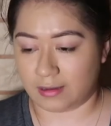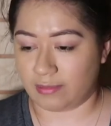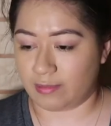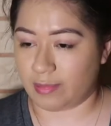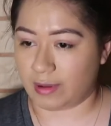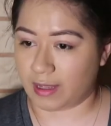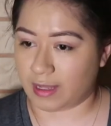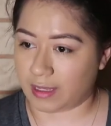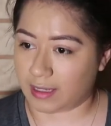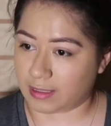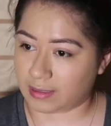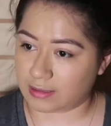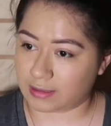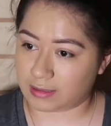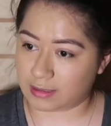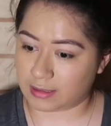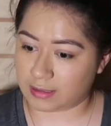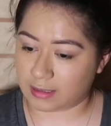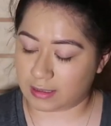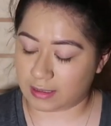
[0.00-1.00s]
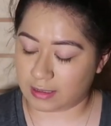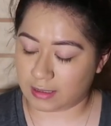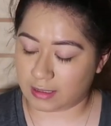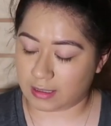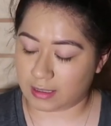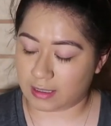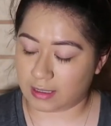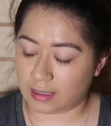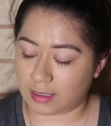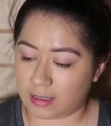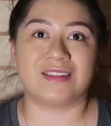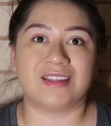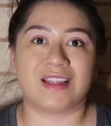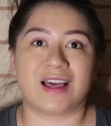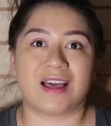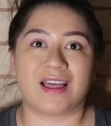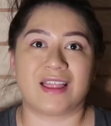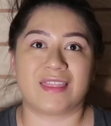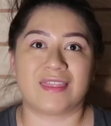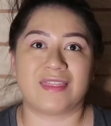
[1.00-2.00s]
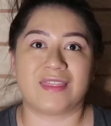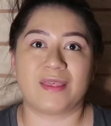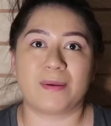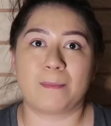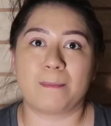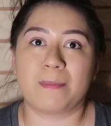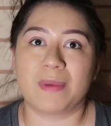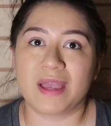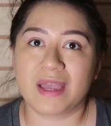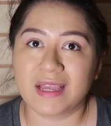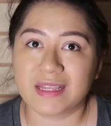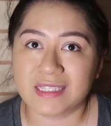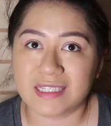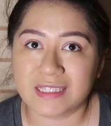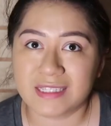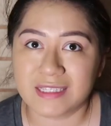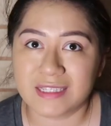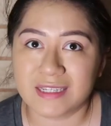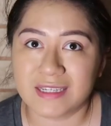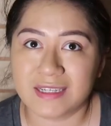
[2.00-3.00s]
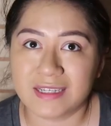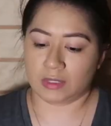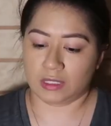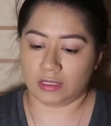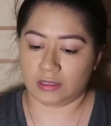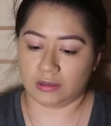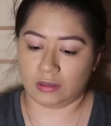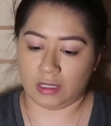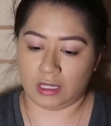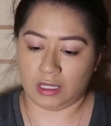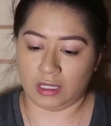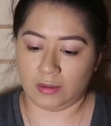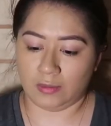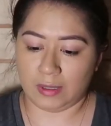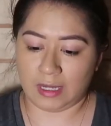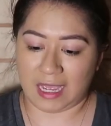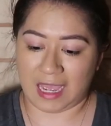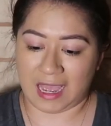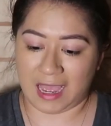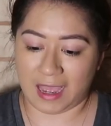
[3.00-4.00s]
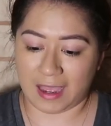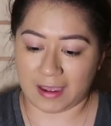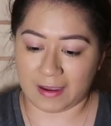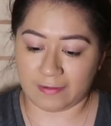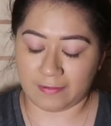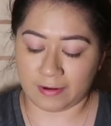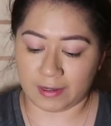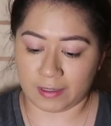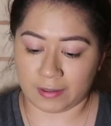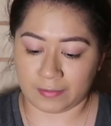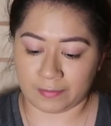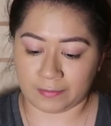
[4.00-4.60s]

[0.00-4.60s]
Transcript: the best. Not the best. So now that we have